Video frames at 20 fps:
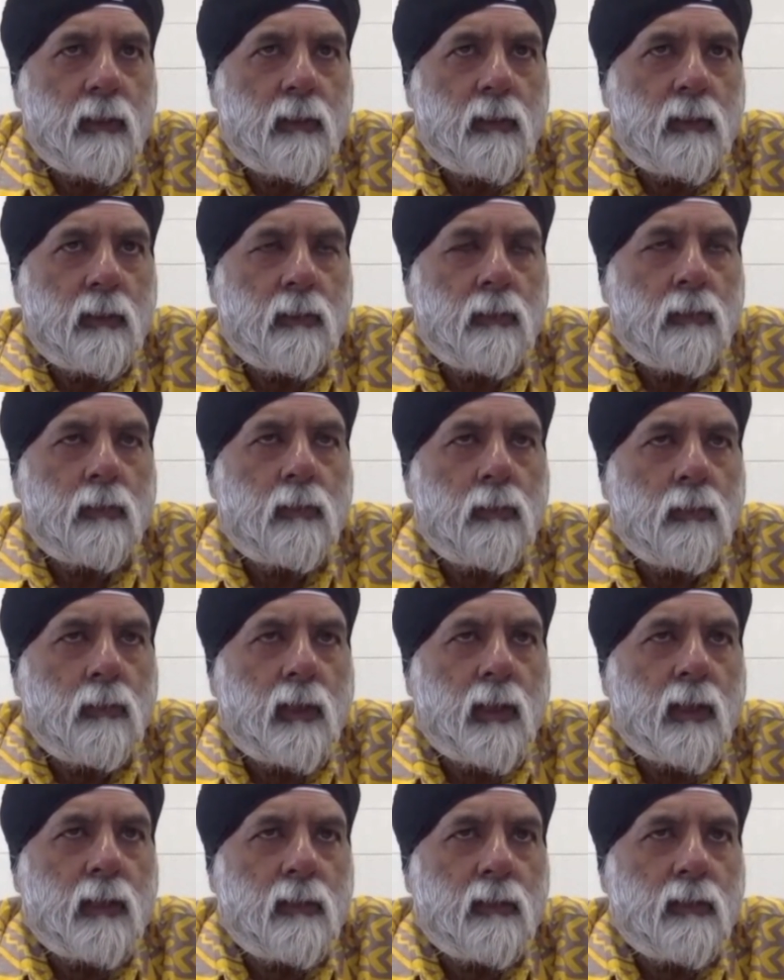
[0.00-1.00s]

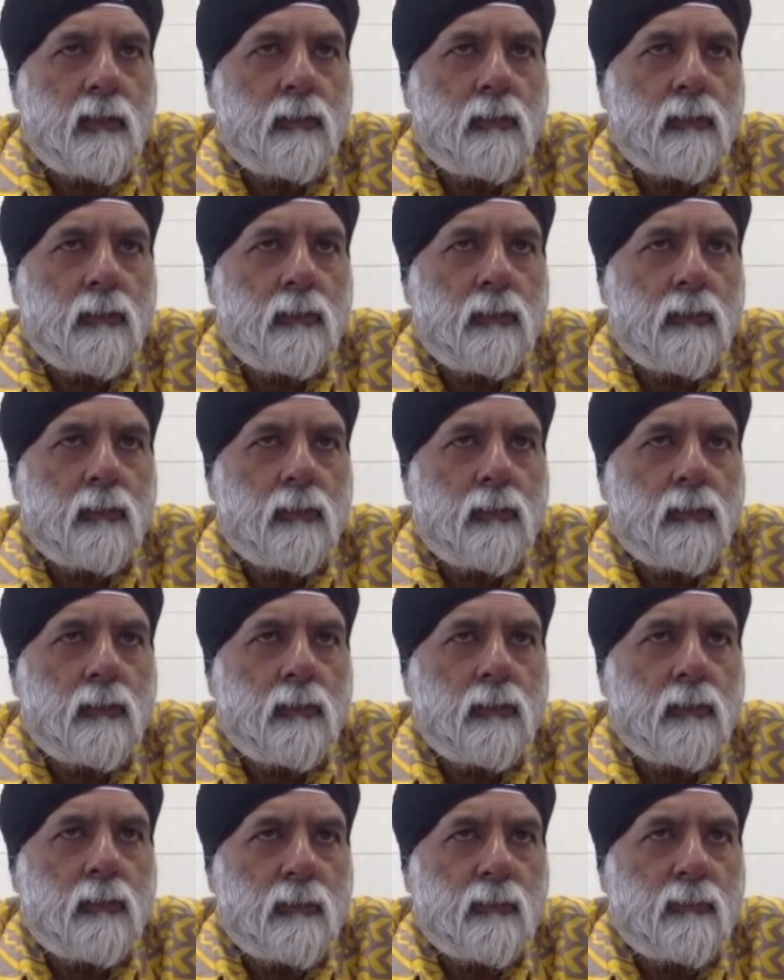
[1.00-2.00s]
Look at the university. Some
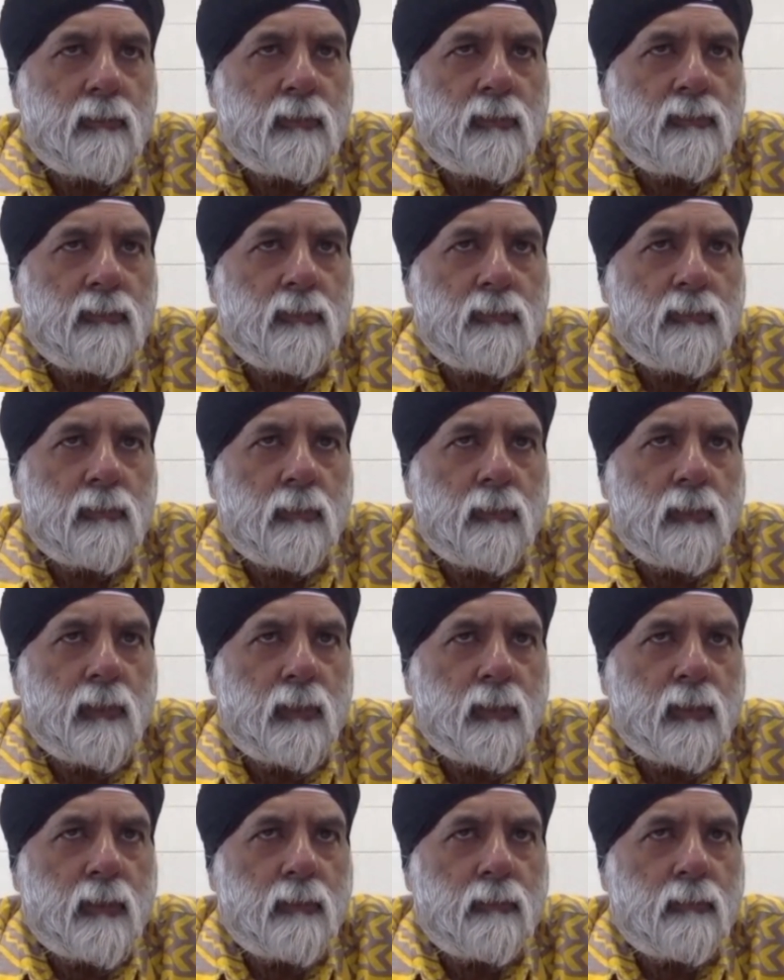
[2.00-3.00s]
of the universities who are
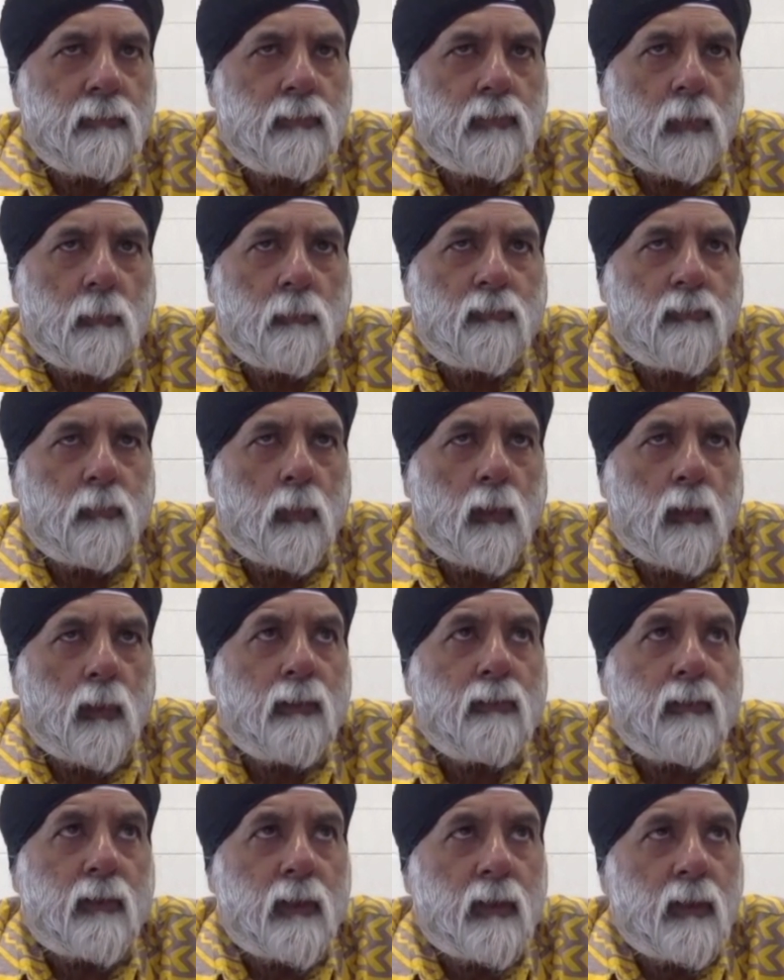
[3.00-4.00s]
in the top
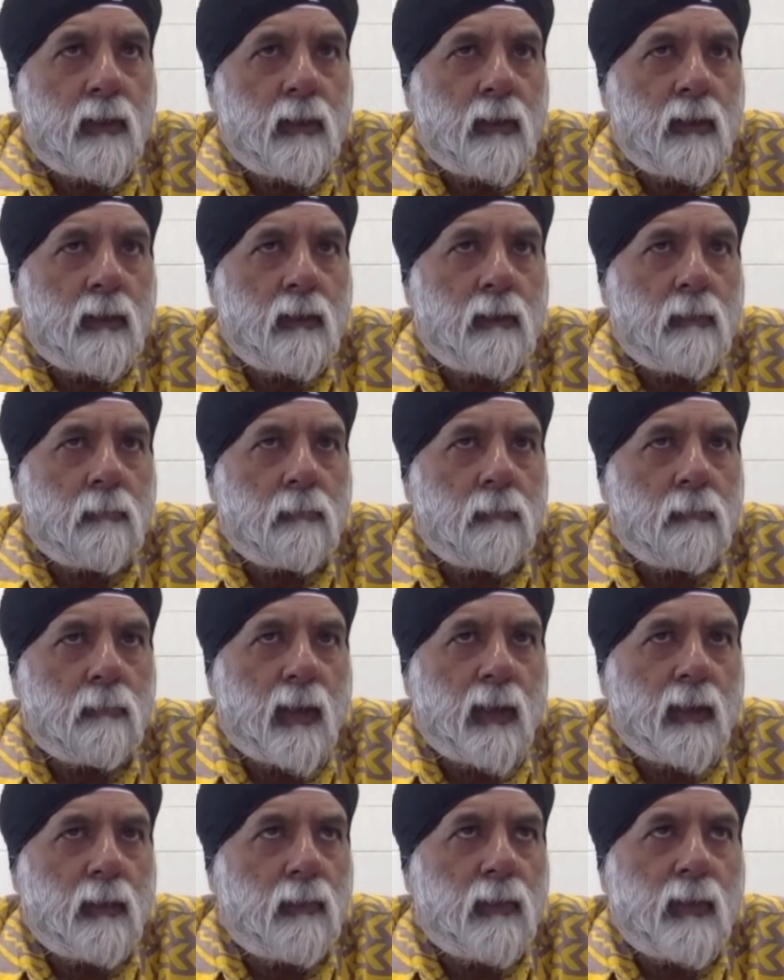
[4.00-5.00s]
400
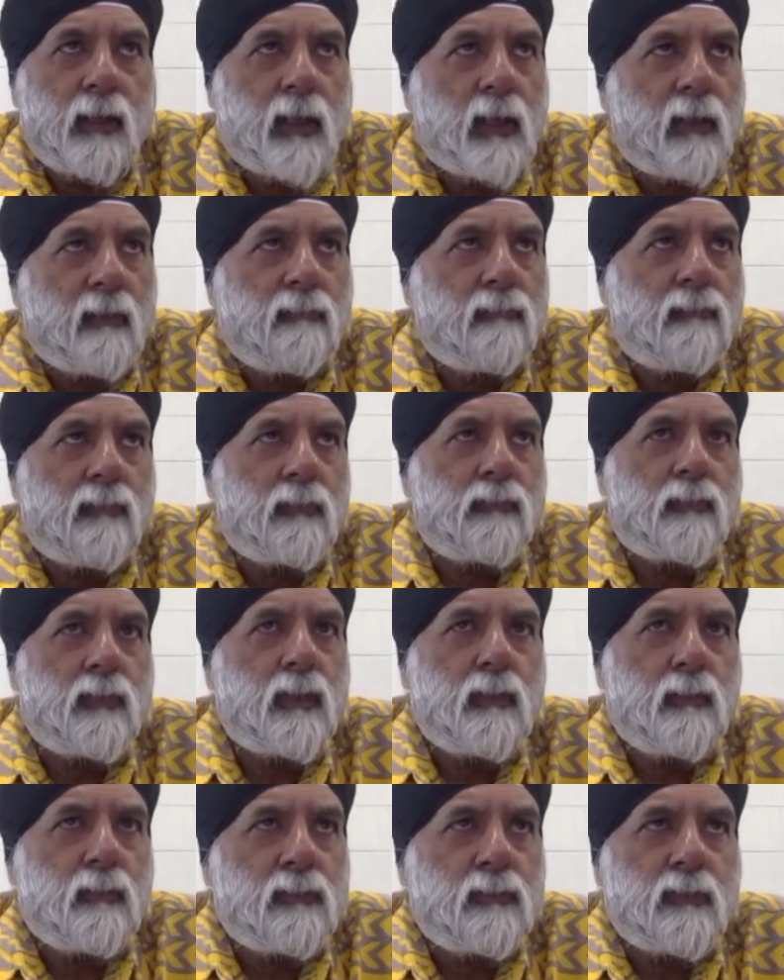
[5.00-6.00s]
might only have
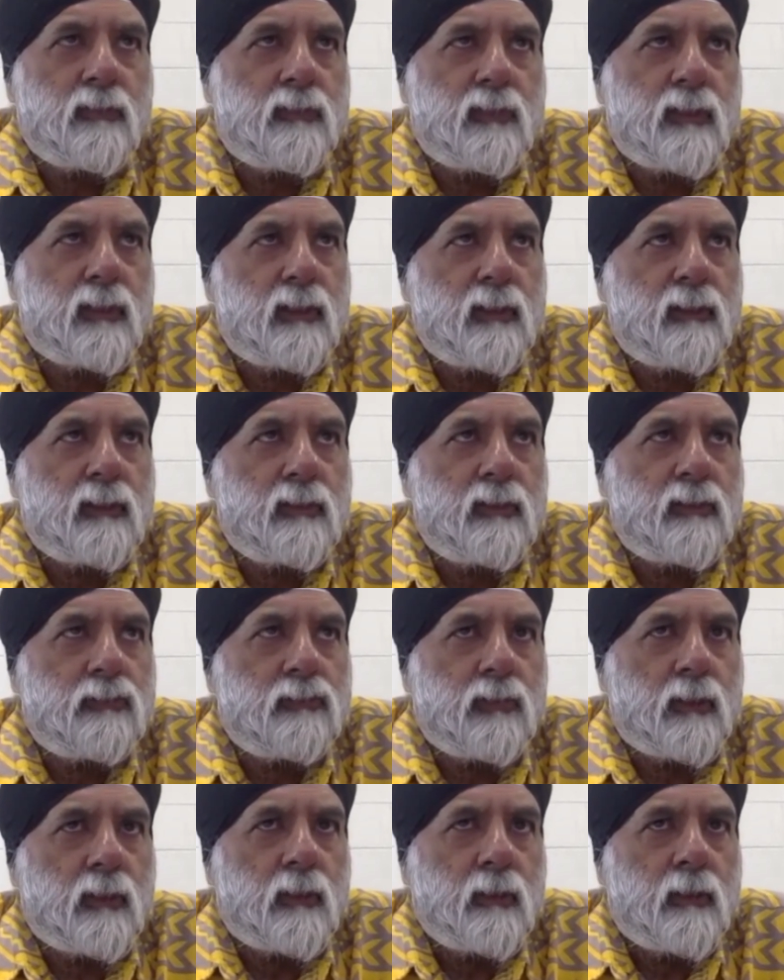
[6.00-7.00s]
15 or 16 in
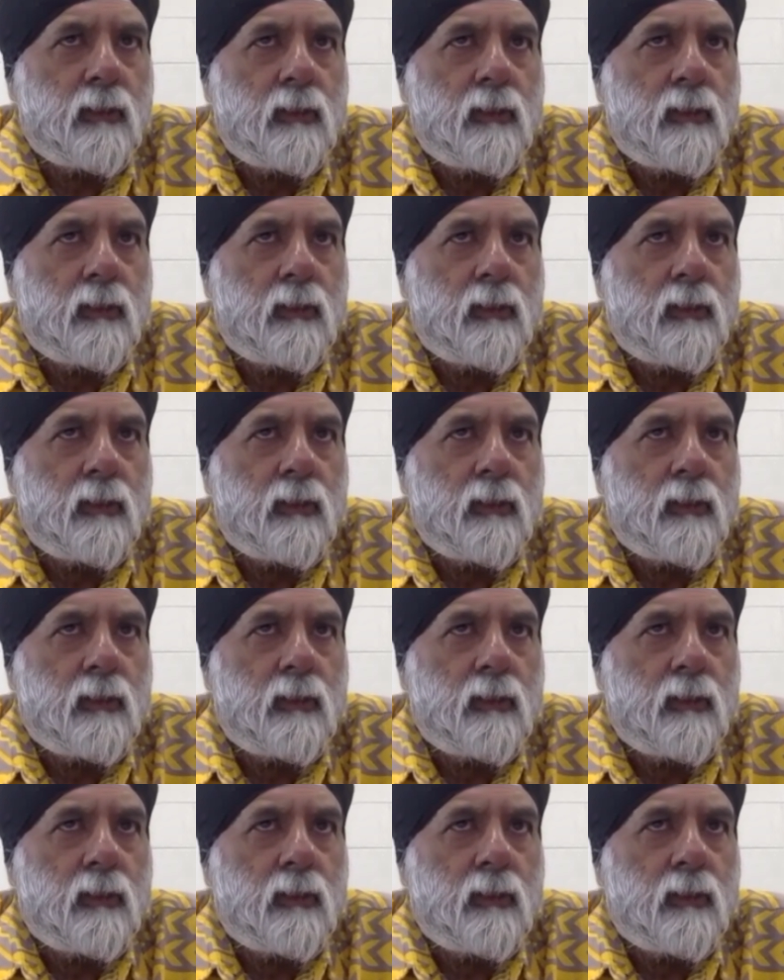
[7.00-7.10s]
teaching.